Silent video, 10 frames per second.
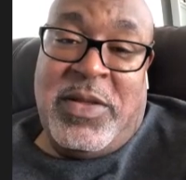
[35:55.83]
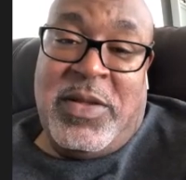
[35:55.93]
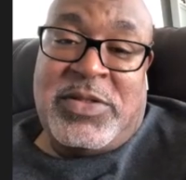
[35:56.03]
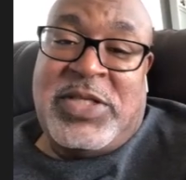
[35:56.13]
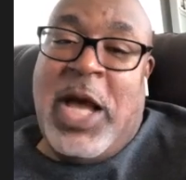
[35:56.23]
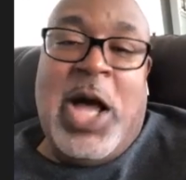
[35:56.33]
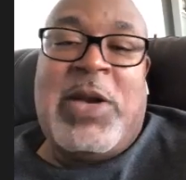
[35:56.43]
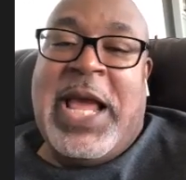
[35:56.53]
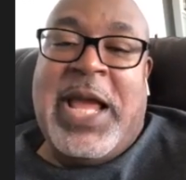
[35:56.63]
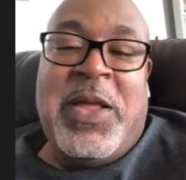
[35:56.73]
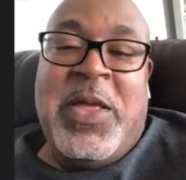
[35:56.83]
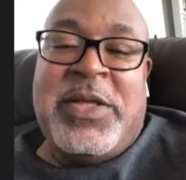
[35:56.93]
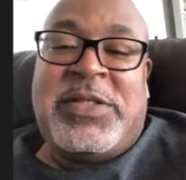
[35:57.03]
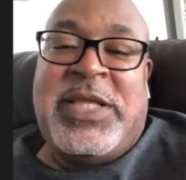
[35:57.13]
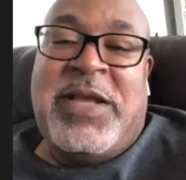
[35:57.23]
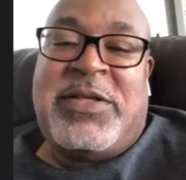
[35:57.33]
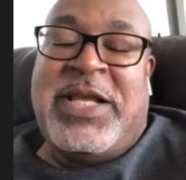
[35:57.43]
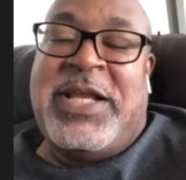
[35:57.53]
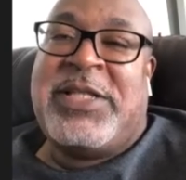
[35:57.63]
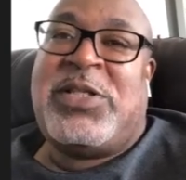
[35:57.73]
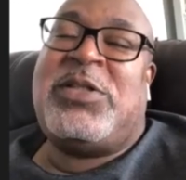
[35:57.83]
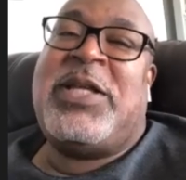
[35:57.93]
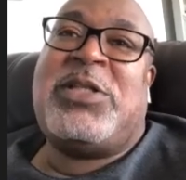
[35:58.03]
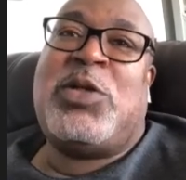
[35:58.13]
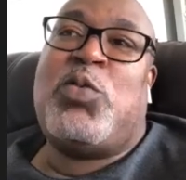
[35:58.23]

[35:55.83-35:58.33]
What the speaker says: See all that. See. This is